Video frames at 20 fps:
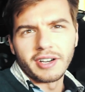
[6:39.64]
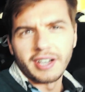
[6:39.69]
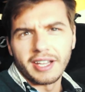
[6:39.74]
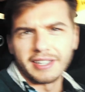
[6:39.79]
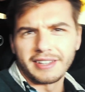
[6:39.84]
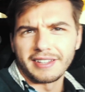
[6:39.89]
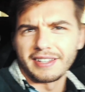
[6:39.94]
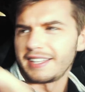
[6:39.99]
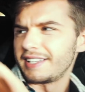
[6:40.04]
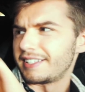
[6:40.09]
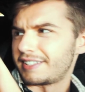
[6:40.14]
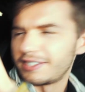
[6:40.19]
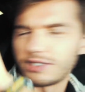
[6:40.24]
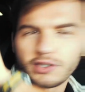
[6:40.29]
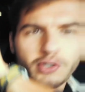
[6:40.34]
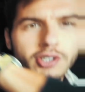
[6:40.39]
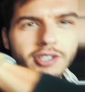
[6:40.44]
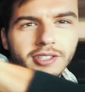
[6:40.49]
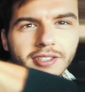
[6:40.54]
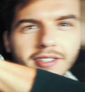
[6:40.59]
and this is
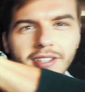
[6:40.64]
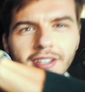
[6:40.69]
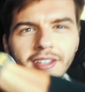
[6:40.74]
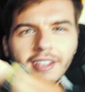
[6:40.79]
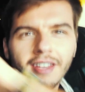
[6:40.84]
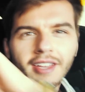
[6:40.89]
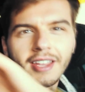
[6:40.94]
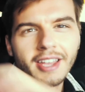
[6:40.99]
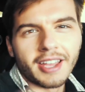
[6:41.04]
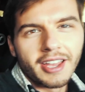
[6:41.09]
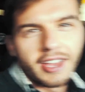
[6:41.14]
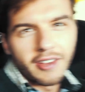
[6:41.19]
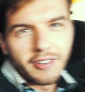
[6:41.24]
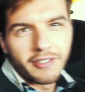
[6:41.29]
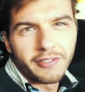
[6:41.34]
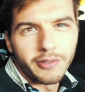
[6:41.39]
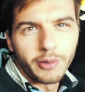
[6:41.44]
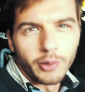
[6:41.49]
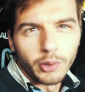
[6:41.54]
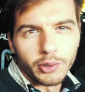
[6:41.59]
just
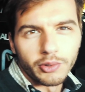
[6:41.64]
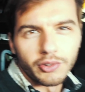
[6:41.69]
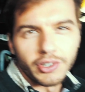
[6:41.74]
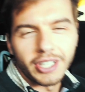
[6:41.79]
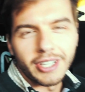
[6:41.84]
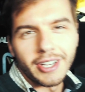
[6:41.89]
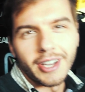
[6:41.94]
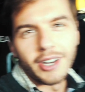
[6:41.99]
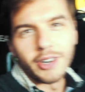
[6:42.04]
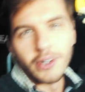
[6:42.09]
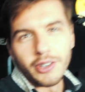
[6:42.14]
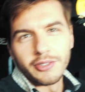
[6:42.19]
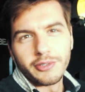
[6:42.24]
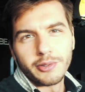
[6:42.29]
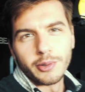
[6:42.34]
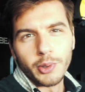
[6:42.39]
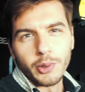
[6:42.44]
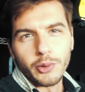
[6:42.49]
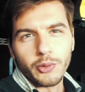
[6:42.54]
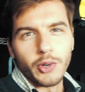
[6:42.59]
full Recaro,
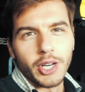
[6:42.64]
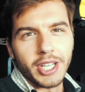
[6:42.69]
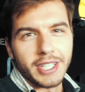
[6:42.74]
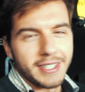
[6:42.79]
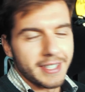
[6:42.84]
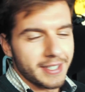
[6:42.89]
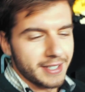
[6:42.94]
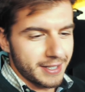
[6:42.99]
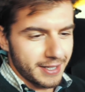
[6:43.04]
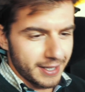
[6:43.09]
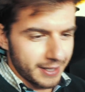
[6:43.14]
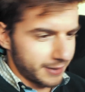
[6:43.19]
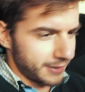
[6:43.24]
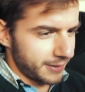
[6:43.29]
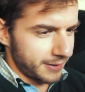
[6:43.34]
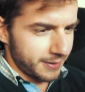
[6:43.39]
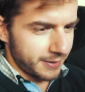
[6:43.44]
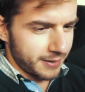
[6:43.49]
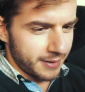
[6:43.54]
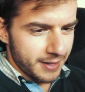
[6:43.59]
full racing seat.
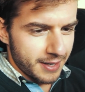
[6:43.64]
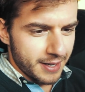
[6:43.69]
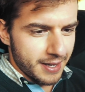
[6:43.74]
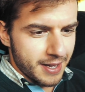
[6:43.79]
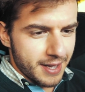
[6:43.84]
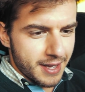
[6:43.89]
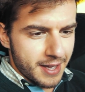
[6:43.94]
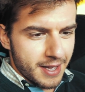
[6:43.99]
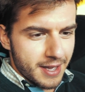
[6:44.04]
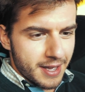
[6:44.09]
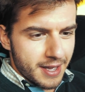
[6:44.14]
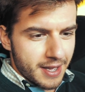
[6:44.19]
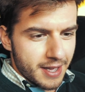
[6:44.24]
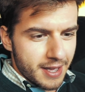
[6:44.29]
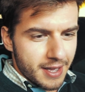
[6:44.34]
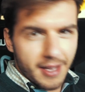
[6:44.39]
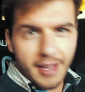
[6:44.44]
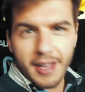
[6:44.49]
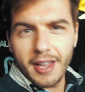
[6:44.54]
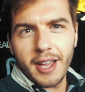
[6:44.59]

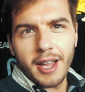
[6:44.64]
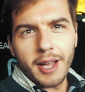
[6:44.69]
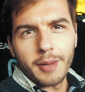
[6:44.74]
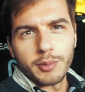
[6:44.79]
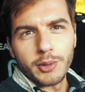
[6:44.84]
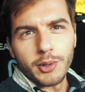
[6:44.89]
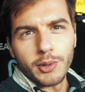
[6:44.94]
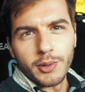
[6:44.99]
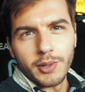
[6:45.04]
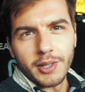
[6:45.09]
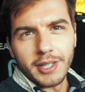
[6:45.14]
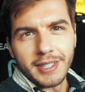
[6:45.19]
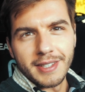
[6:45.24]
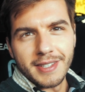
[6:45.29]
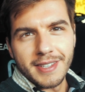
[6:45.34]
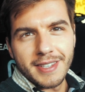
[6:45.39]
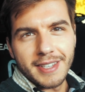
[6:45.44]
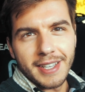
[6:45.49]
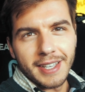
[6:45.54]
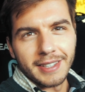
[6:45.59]
Absolutely
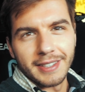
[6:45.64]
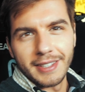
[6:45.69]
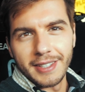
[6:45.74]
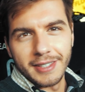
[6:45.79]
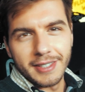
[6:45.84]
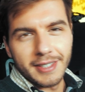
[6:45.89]
insane, these